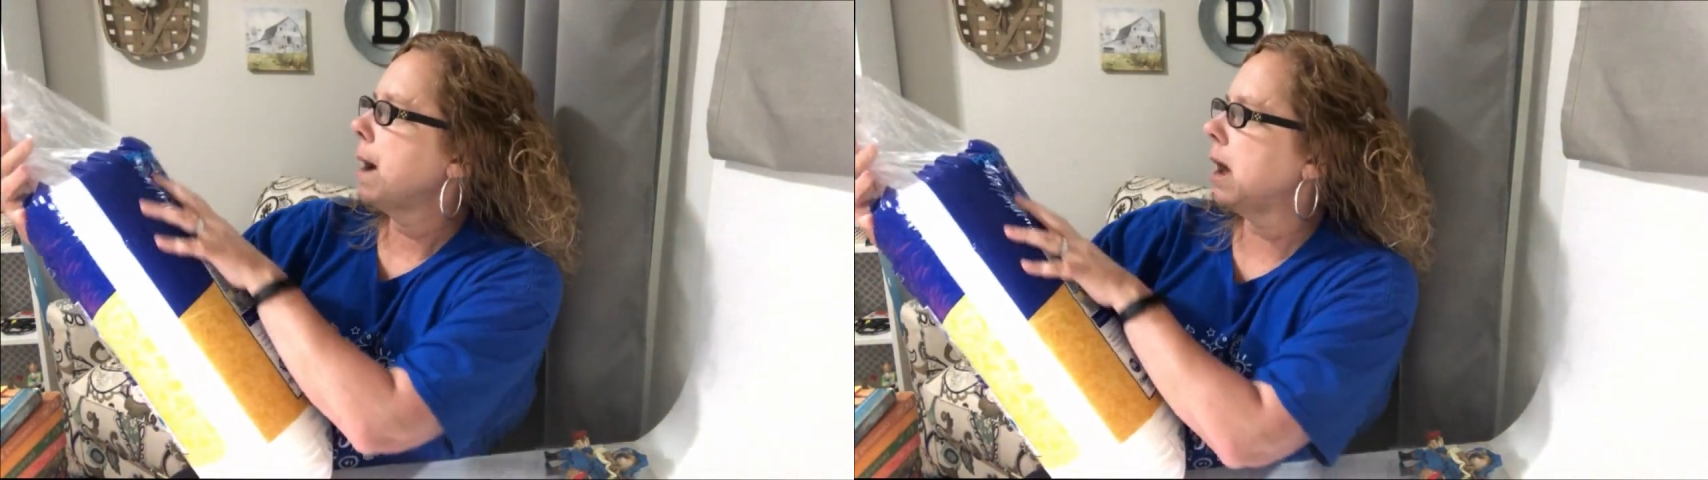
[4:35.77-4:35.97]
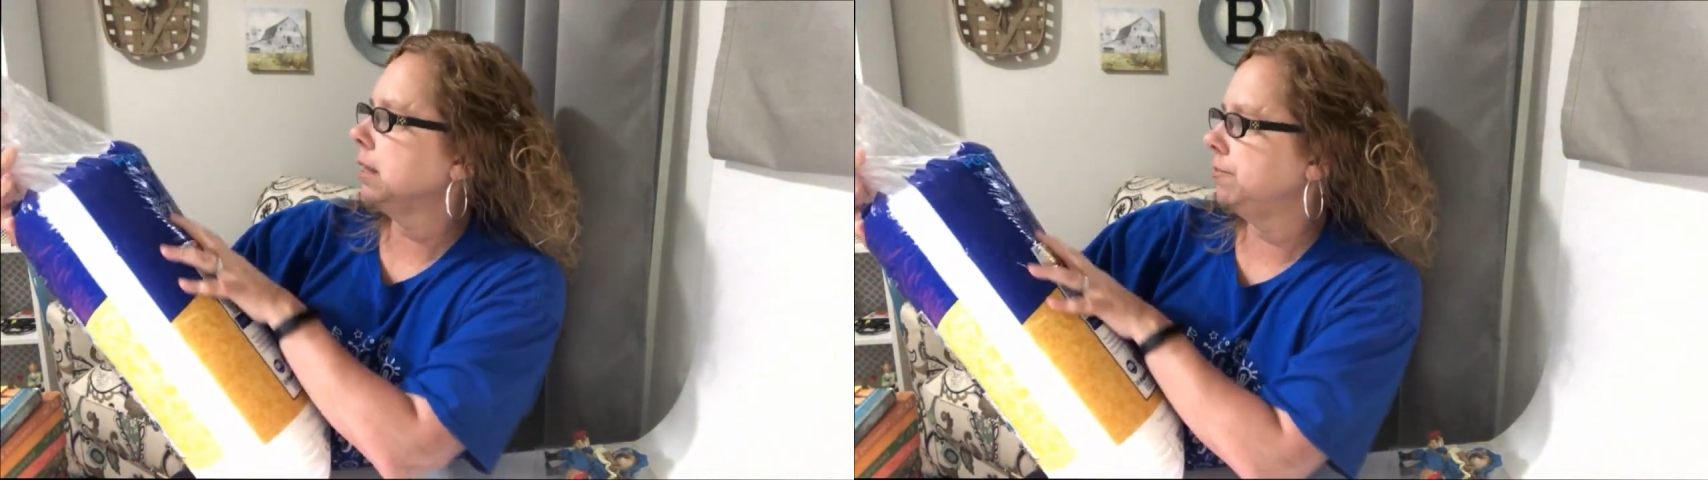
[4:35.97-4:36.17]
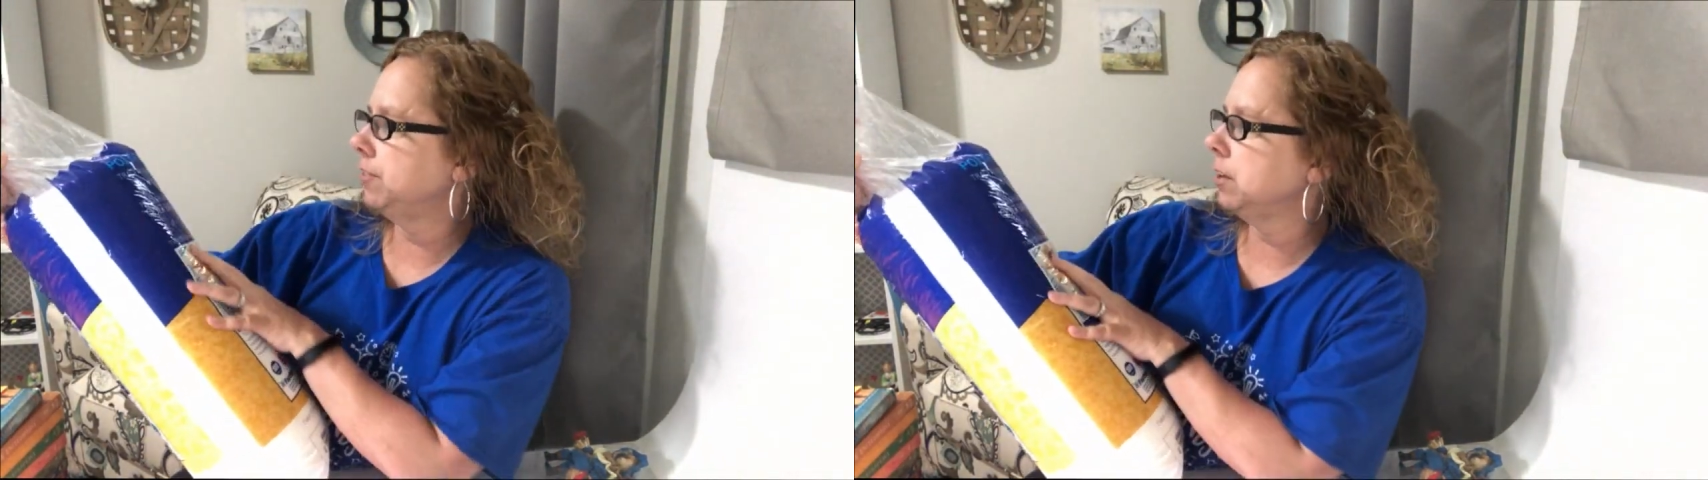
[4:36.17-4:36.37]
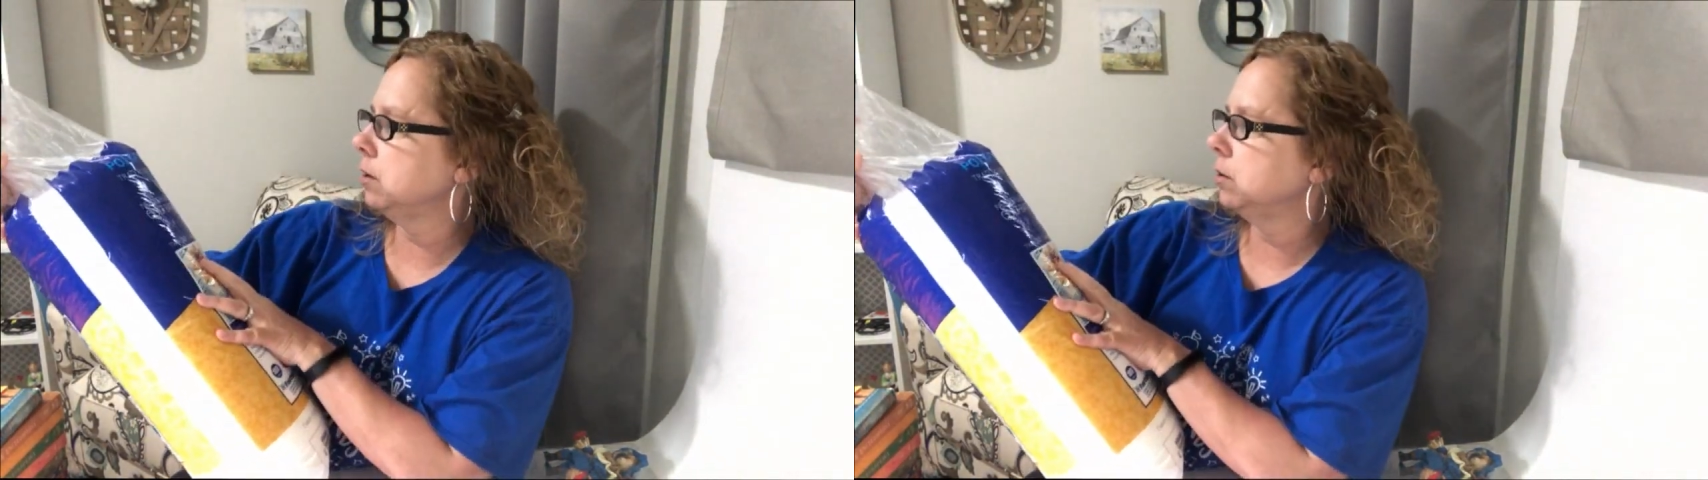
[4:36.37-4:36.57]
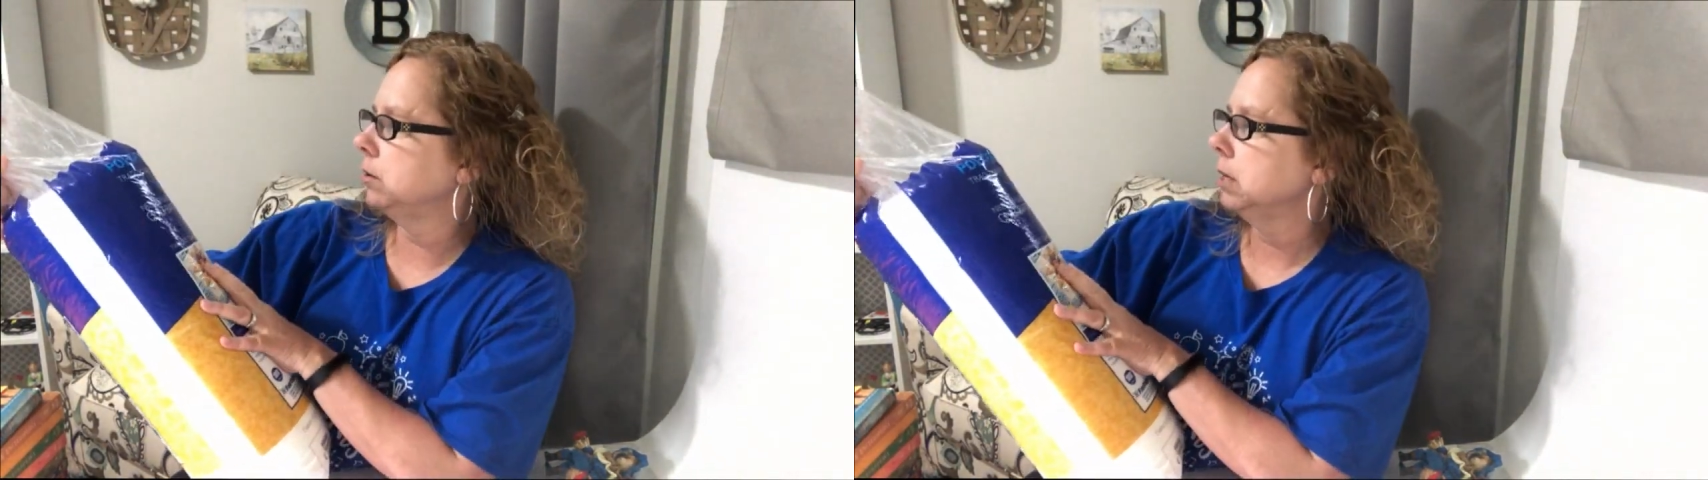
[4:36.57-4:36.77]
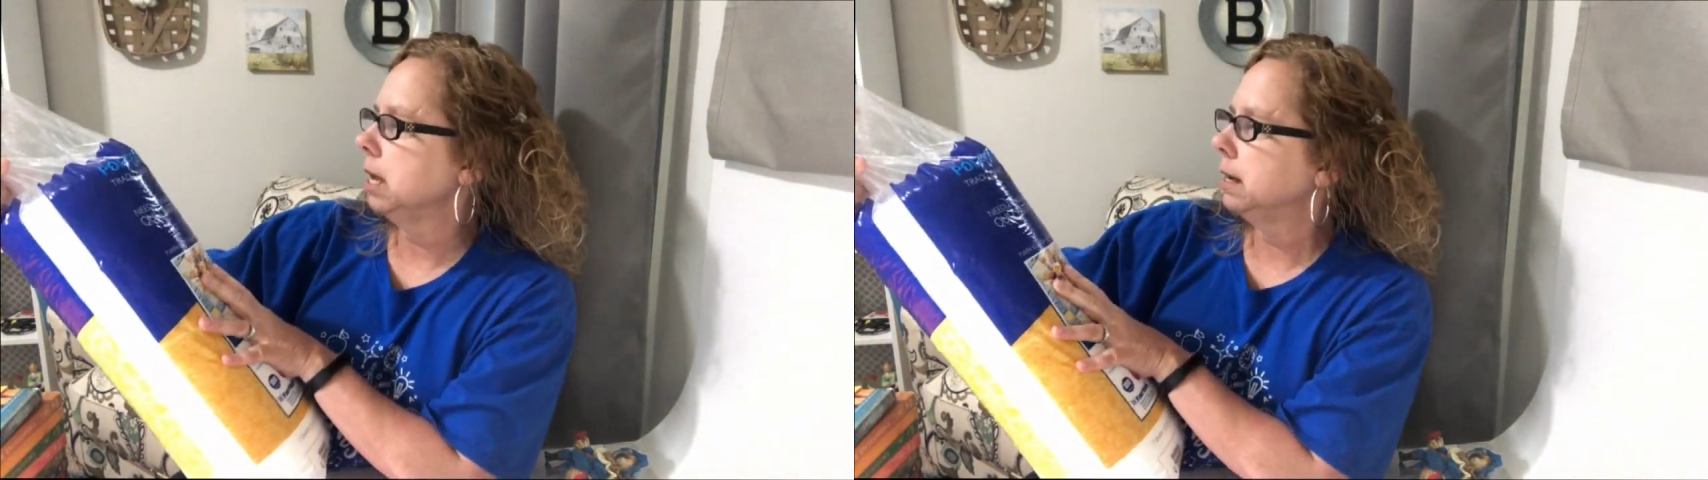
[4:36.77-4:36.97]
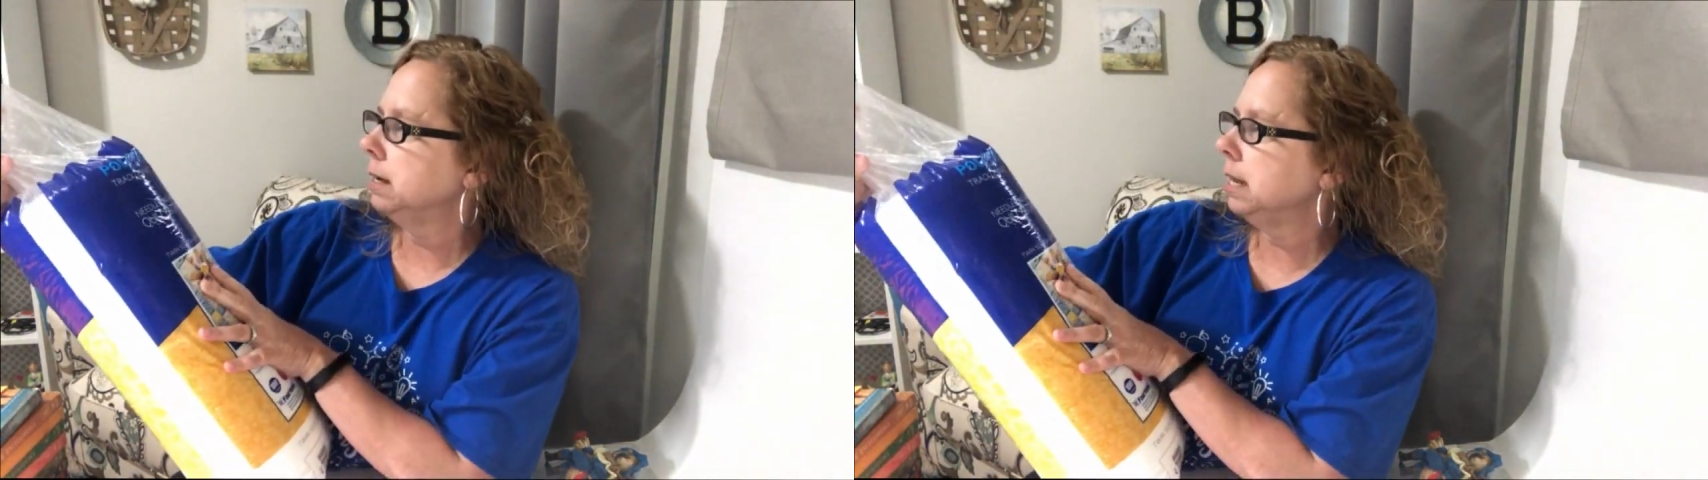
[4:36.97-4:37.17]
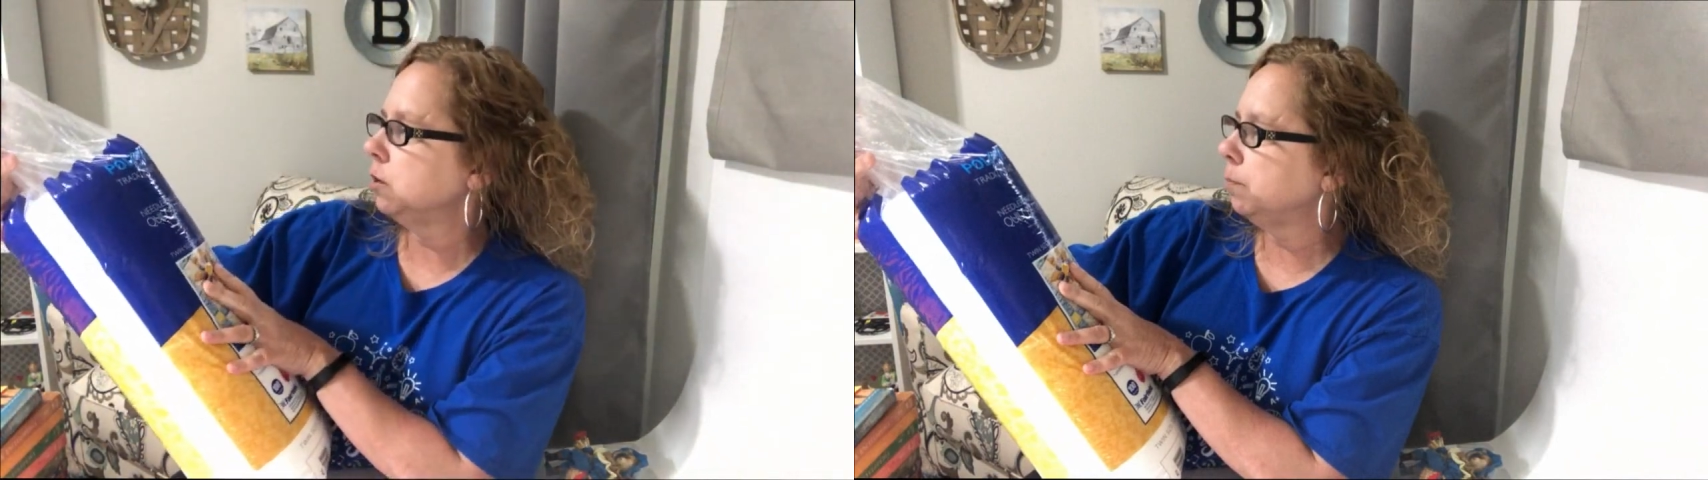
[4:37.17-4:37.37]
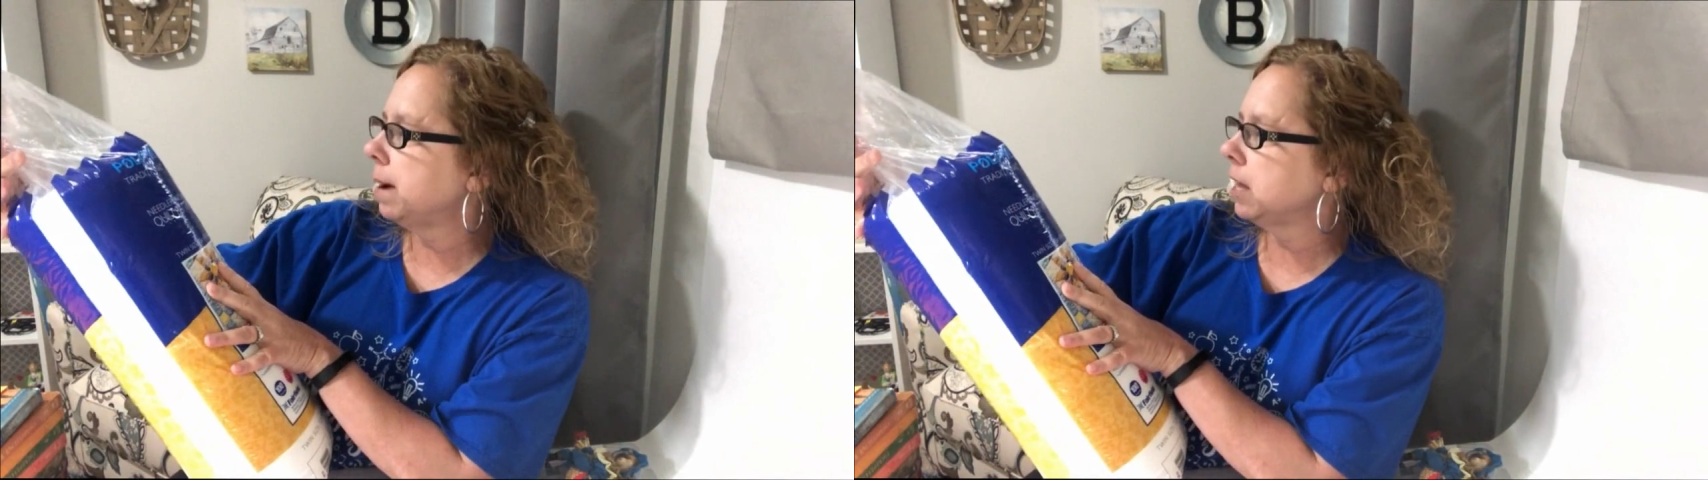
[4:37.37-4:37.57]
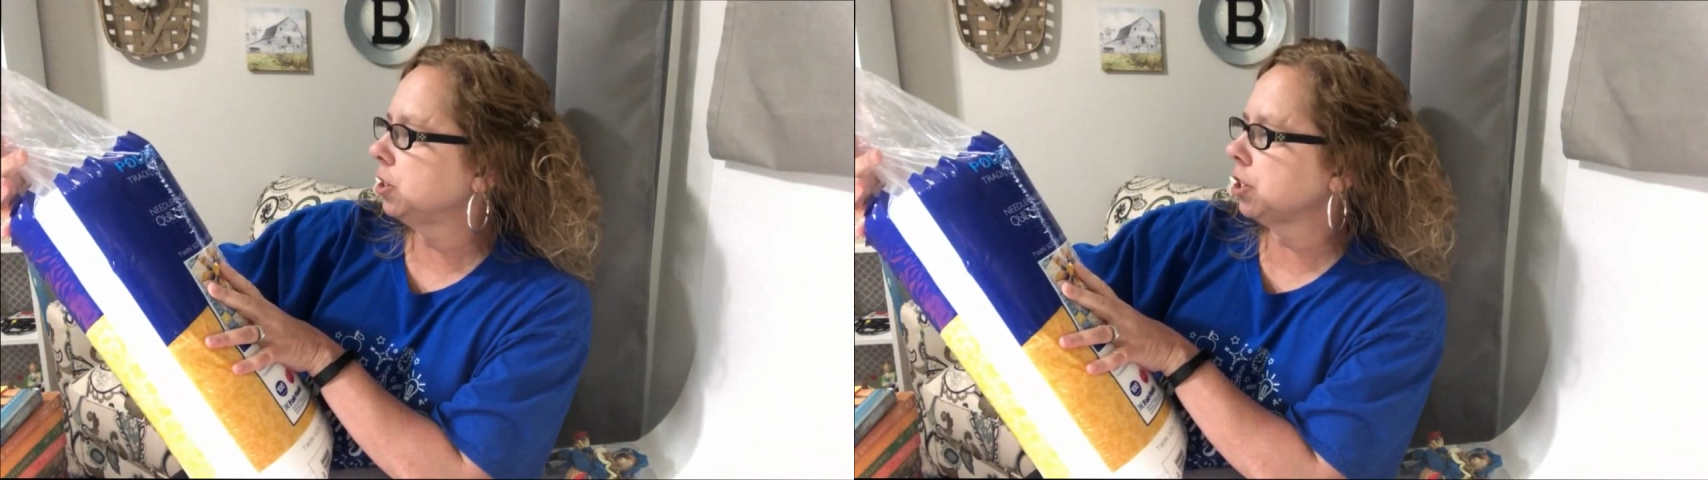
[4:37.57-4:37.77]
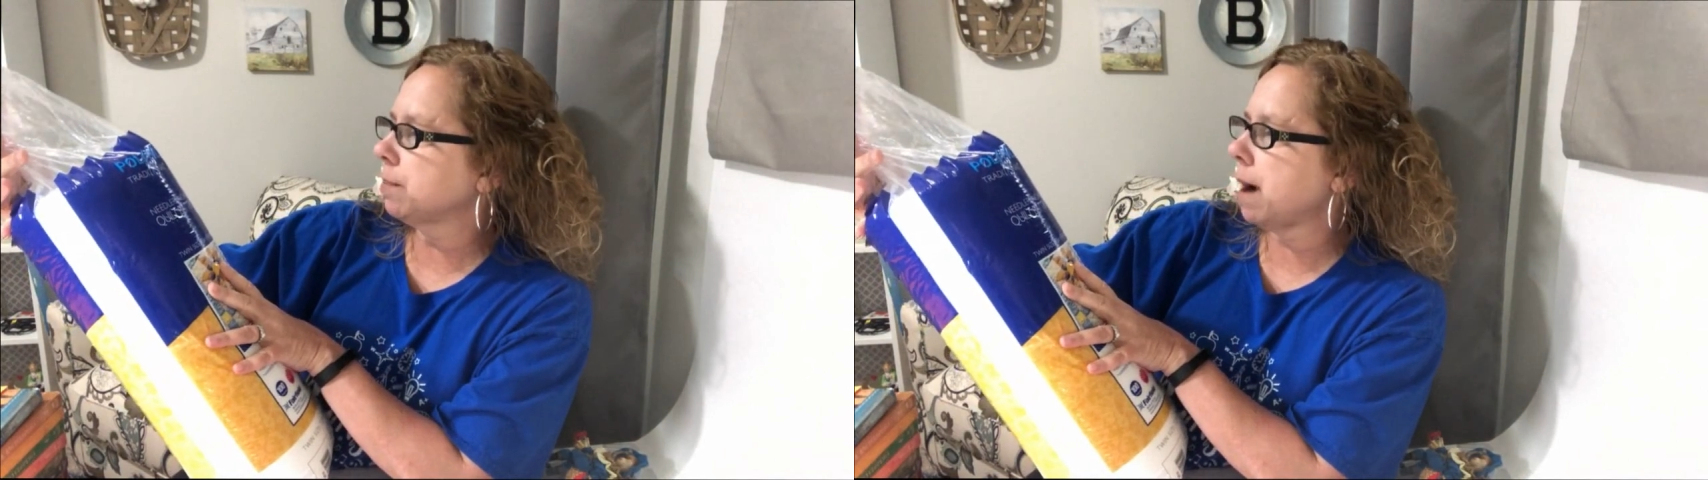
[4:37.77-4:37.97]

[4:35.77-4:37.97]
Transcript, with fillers: Polyfill Needle Punched